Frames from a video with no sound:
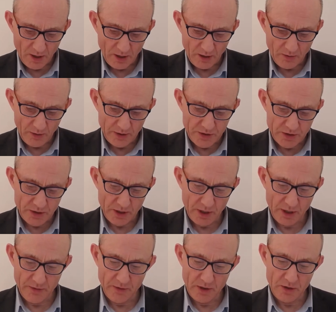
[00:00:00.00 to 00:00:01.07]
Question
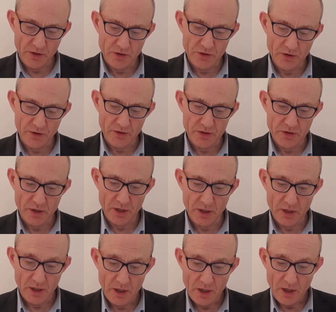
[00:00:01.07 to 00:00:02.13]
10, then you sort of see,
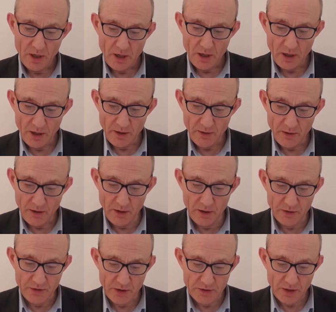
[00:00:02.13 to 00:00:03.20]
it
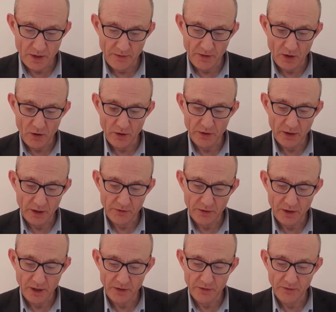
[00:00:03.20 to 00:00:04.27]
says, in the context of
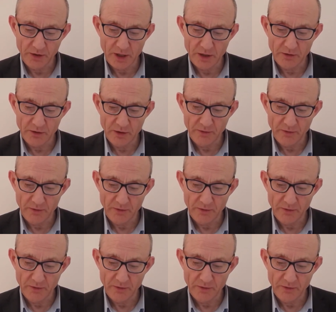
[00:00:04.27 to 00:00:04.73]
classification,